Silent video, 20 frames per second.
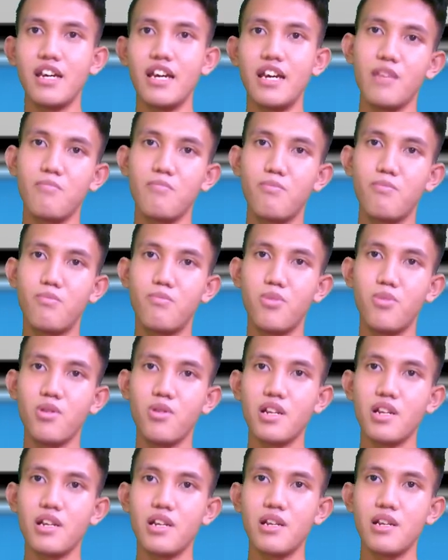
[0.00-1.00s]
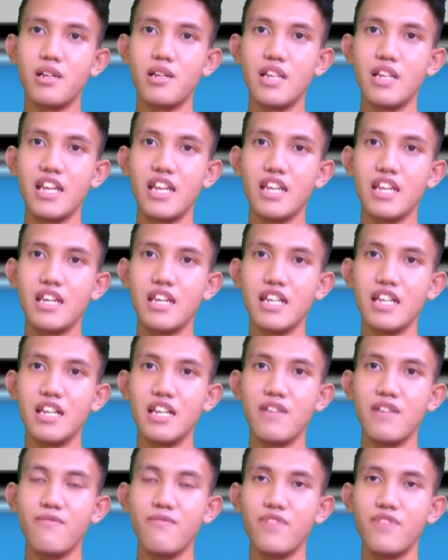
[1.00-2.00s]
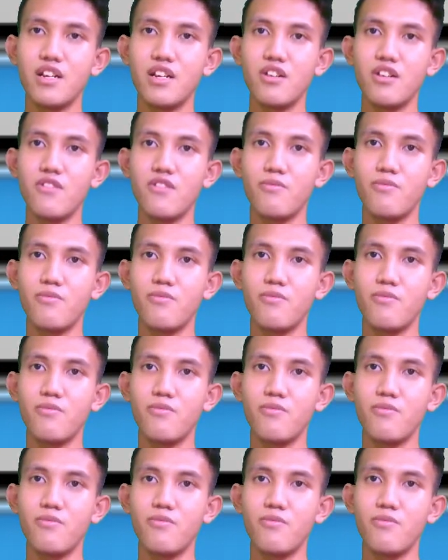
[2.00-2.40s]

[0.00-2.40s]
and we put negate